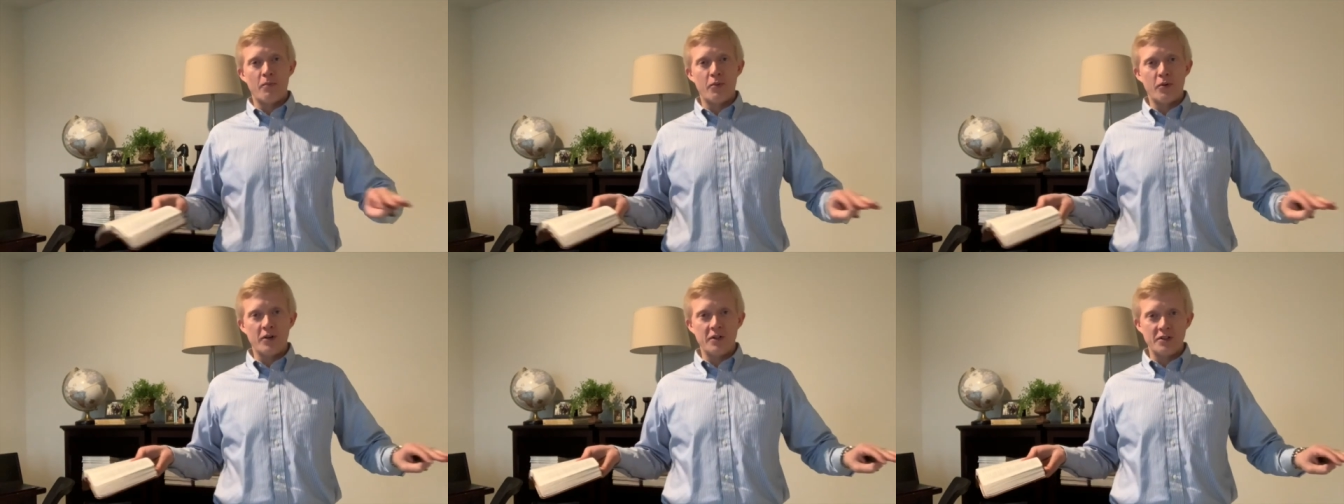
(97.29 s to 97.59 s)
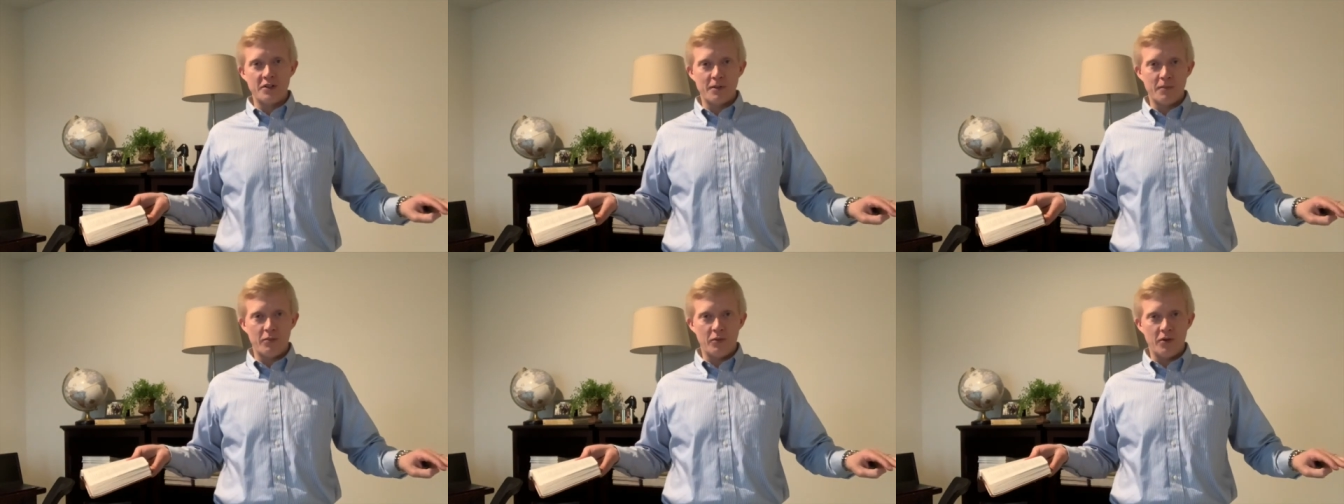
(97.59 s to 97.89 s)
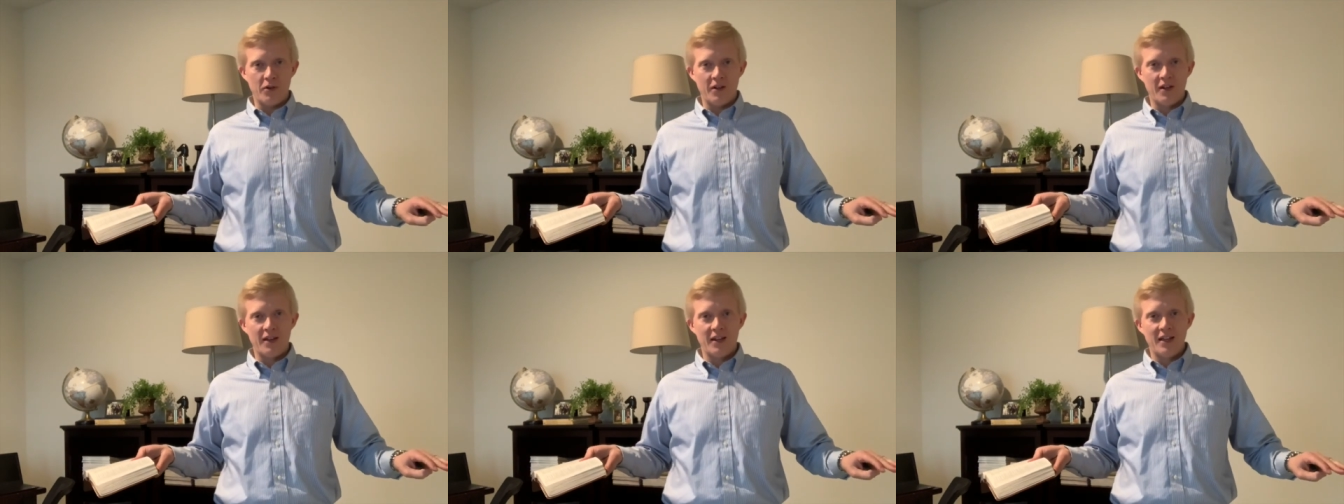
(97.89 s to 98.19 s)

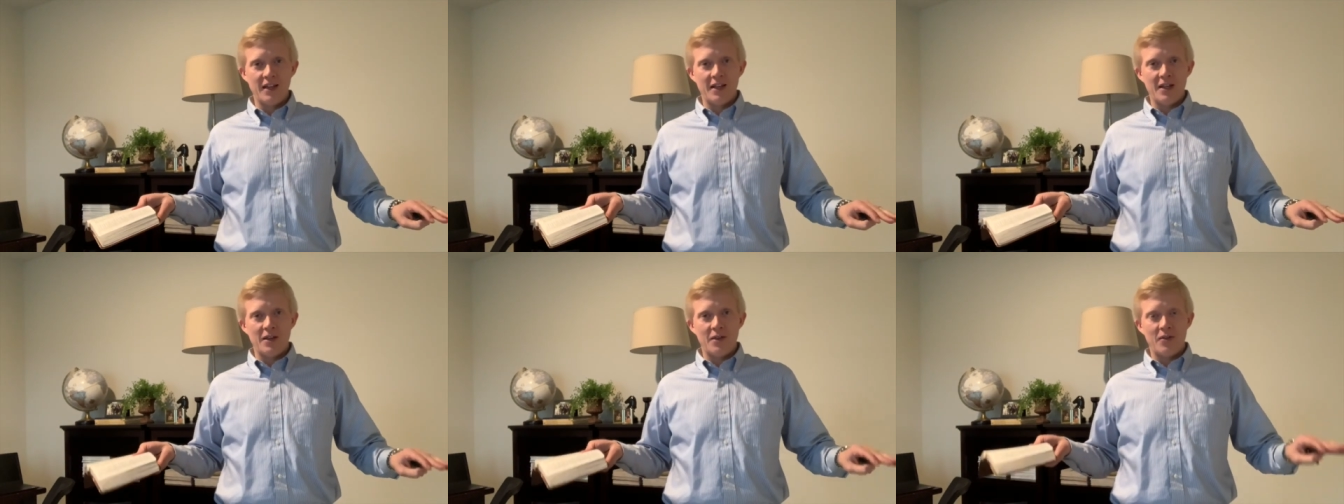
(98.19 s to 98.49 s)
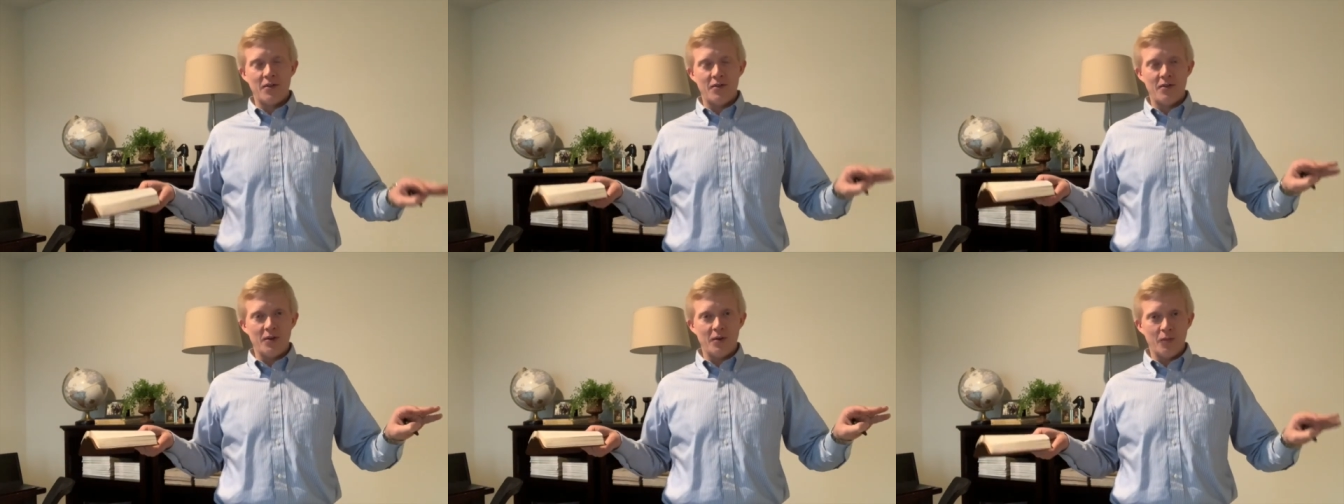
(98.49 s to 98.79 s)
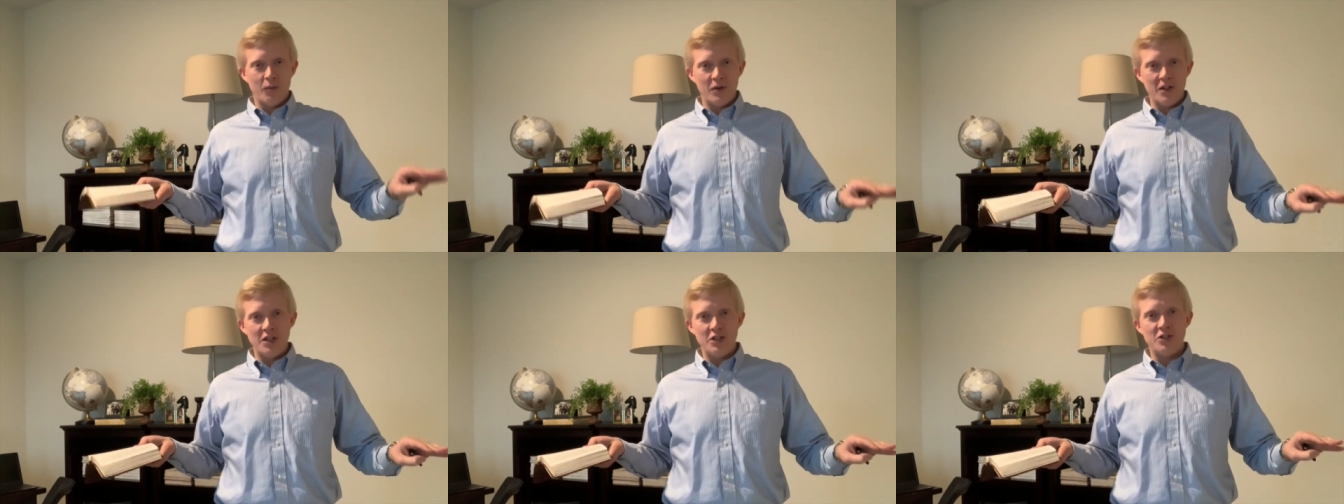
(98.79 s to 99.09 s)
principle
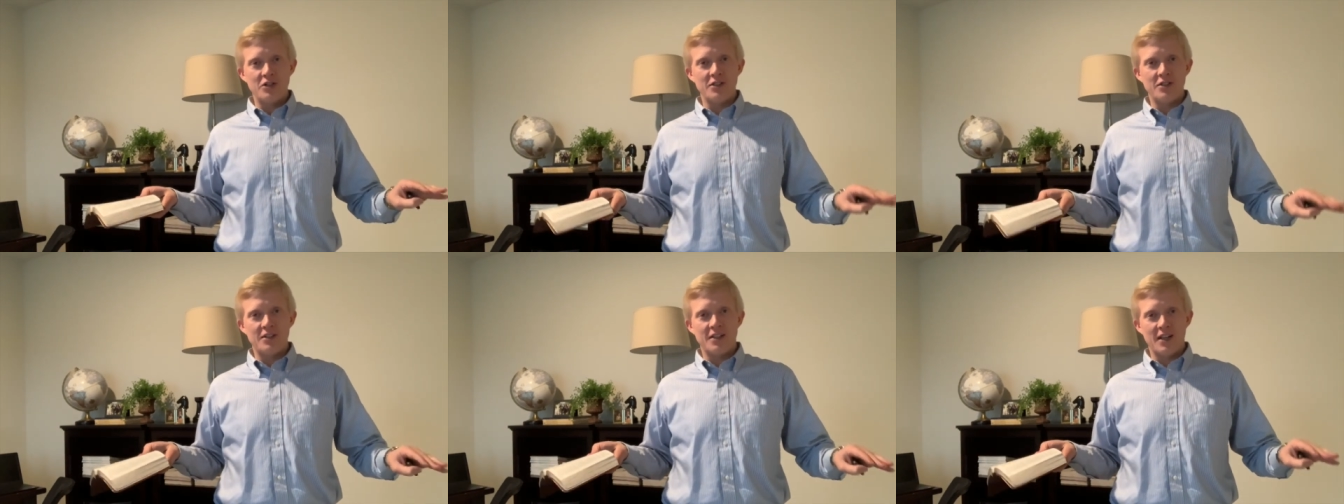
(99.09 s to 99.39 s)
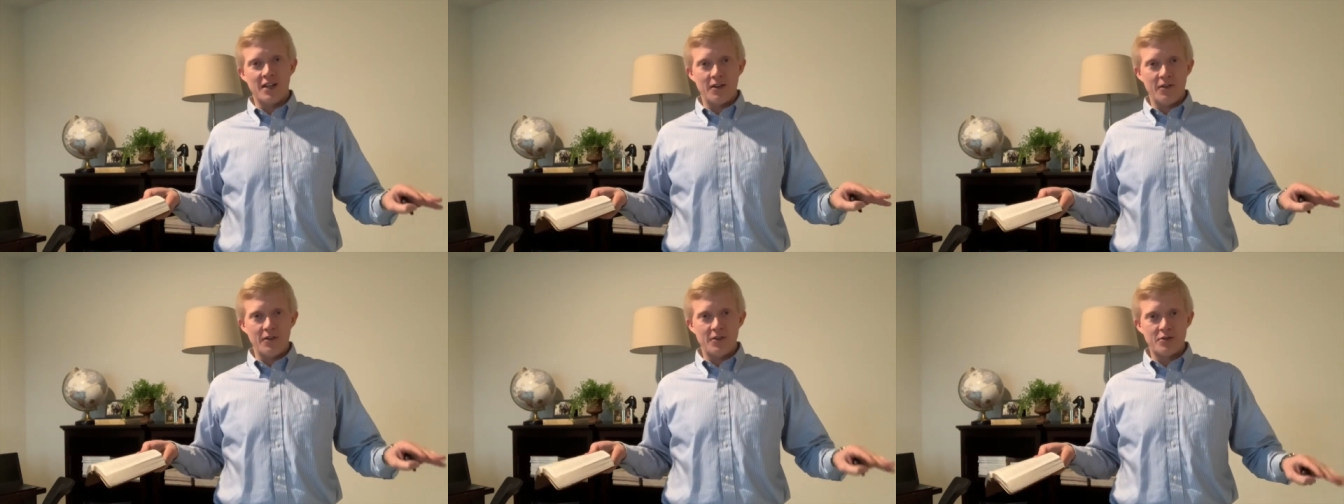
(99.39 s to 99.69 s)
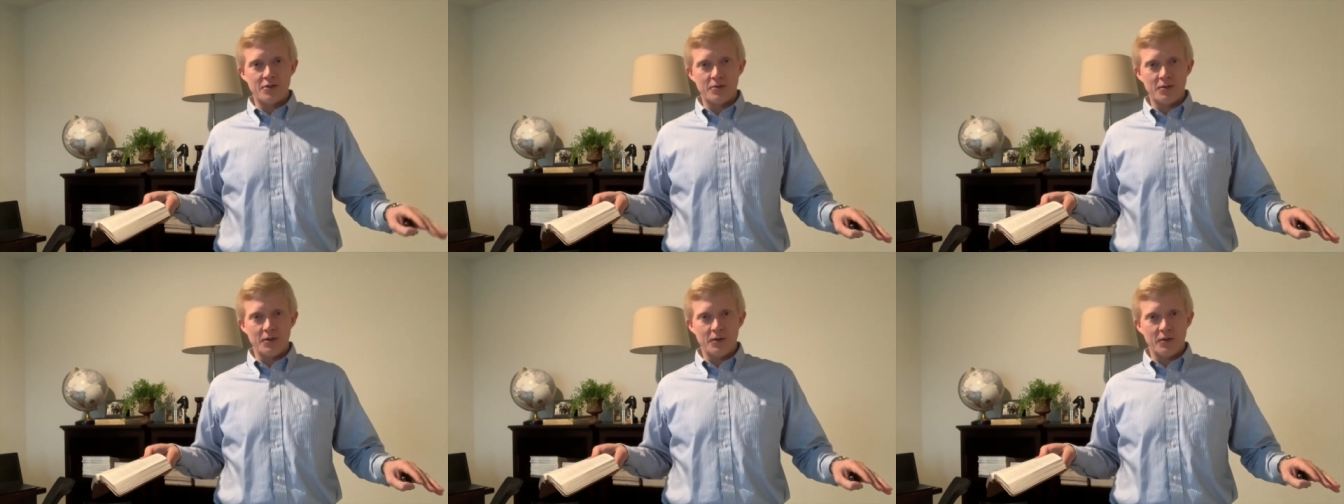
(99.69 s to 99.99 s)
that we should tell the
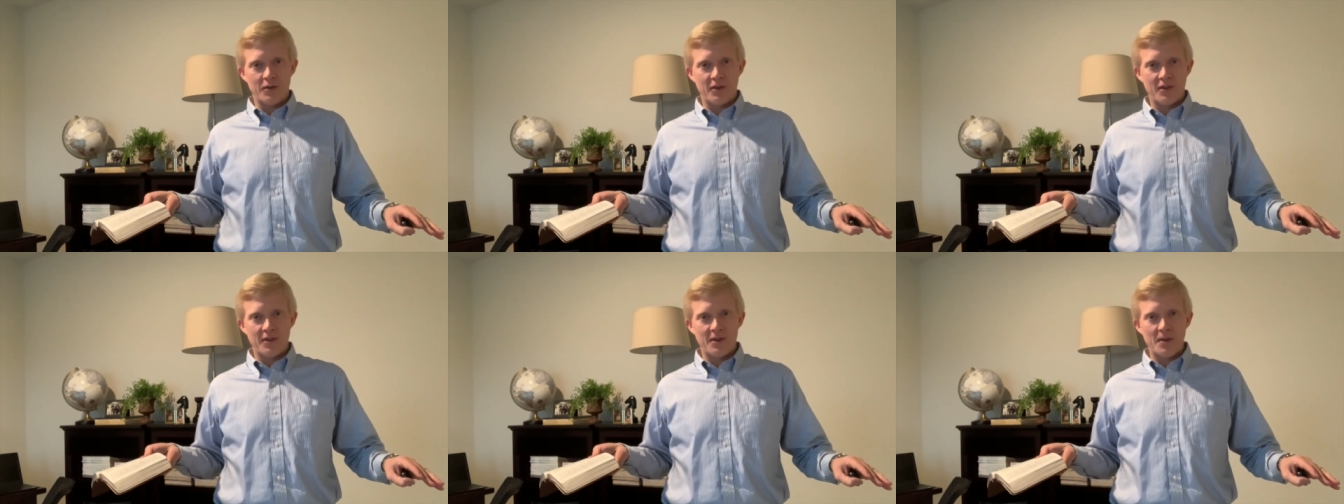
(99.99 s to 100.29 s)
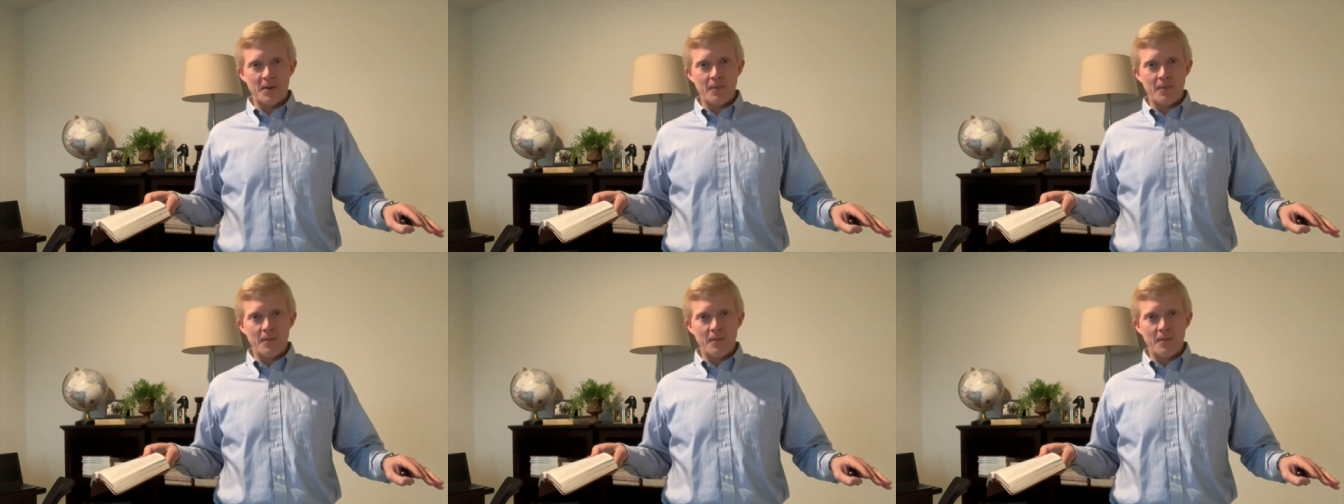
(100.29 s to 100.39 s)
truth.